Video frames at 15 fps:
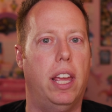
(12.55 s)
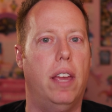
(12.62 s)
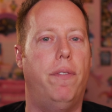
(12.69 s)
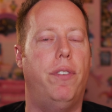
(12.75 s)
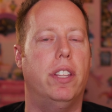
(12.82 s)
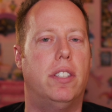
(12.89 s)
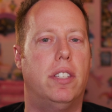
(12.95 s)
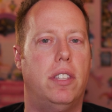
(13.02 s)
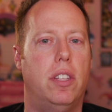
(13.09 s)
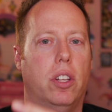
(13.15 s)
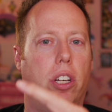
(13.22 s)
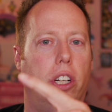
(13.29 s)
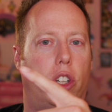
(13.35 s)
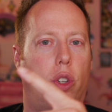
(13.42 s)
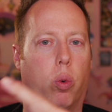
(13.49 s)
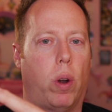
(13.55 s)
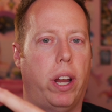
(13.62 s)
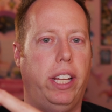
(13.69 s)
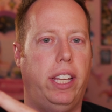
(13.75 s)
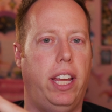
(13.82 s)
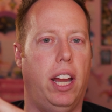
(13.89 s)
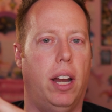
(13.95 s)
if it's still a
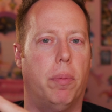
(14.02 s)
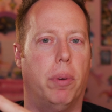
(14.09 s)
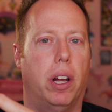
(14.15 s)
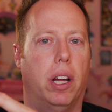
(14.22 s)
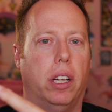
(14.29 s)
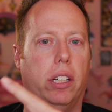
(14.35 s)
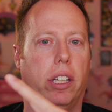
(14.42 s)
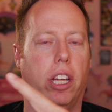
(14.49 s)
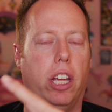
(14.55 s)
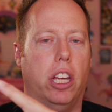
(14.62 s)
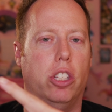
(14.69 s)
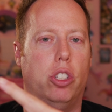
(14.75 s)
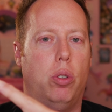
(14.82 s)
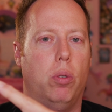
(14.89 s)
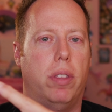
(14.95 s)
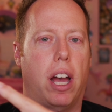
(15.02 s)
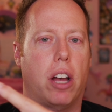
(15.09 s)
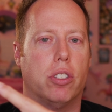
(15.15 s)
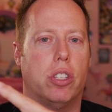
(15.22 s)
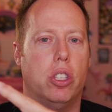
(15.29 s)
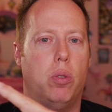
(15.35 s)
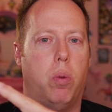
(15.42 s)
great camera in
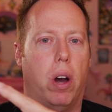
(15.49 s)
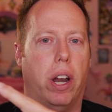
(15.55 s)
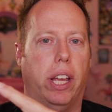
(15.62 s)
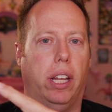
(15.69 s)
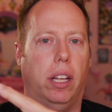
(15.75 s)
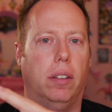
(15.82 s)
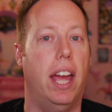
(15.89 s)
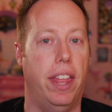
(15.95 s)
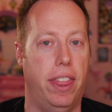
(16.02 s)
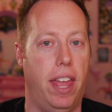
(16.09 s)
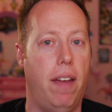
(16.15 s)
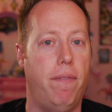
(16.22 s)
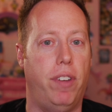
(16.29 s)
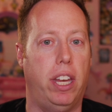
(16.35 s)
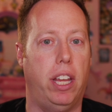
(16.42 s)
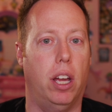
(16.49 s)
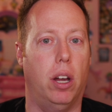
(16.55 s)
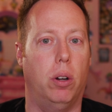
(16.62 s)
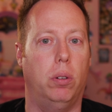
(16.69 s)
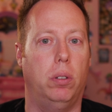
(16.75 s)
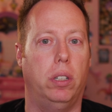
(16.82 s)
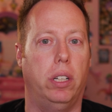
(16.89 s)
2020. And that
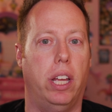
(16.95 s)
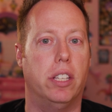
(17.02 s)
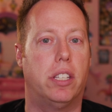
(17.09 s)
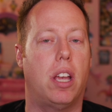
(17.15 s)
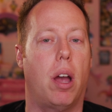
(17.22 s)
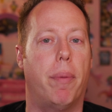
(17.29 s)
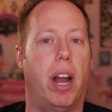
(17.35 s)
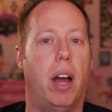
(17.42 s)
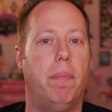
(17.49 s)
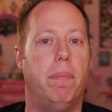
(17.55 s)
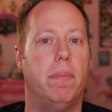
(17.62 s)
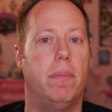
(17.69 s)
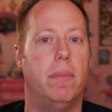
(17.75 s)
video is coming up